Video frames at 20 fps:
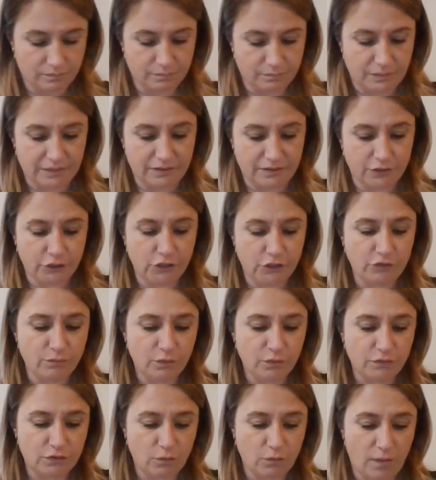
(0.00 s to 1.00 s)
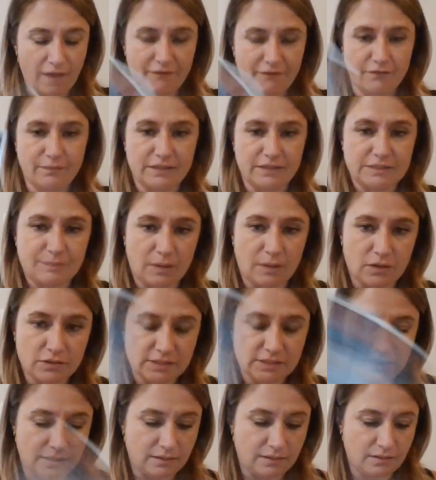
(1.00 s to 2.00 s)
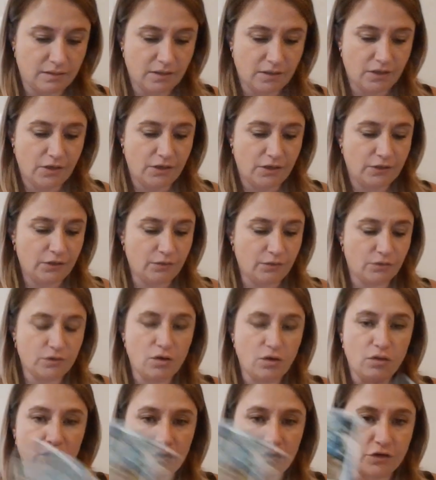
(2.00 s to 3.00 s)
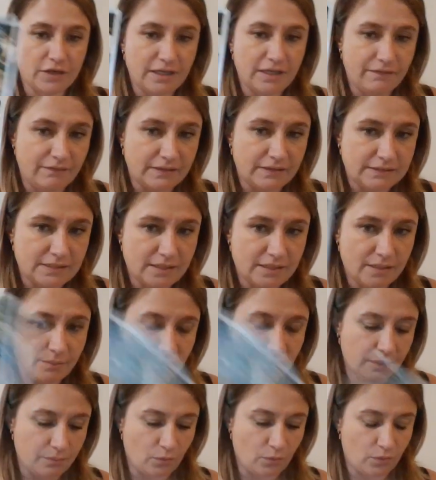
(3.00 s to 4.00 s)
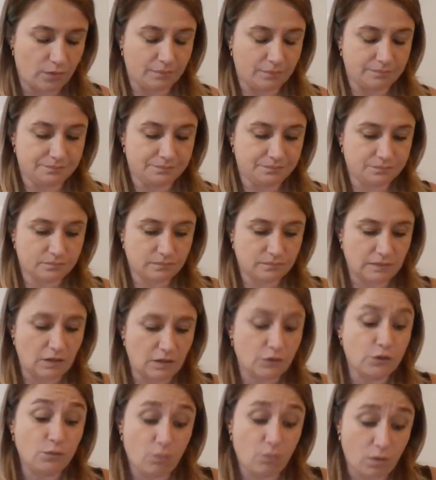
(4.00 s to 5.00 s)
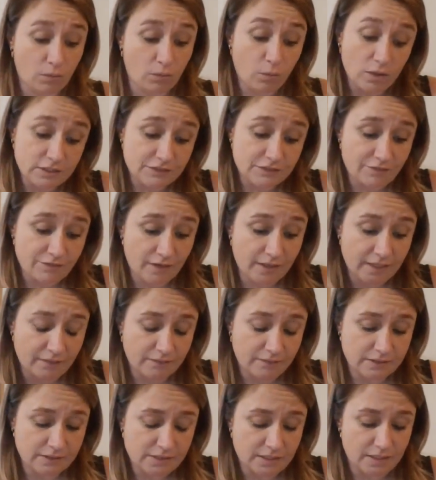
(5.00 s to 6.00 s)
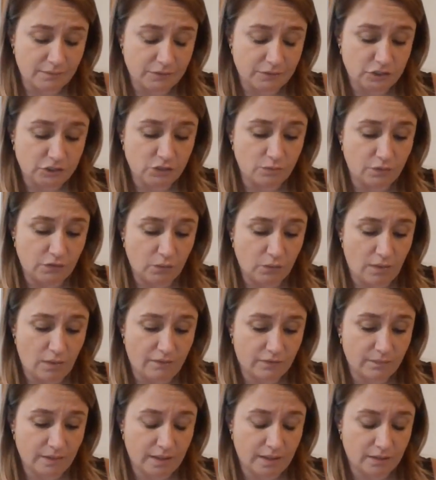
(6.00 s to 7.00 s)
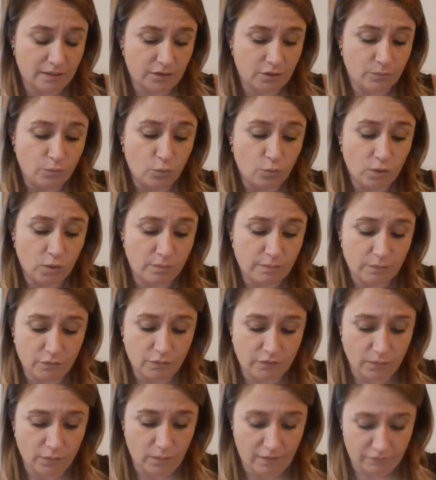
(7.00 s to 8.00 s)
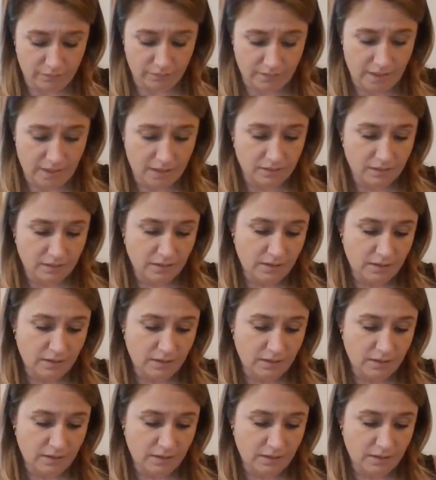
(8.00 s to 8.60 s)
But you moved away from this person. You are no longer giving to them anymore. Or you were once very giving to them, but you moved away from that, or you will be moving away from that.